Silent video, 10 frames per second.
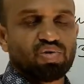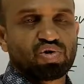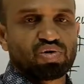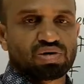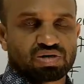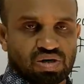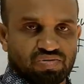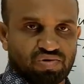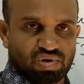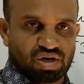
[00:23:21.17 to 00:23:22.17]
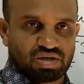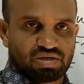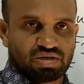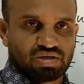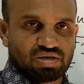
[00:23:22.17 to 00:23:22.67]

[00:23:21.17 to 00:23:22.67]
boron trifluoride.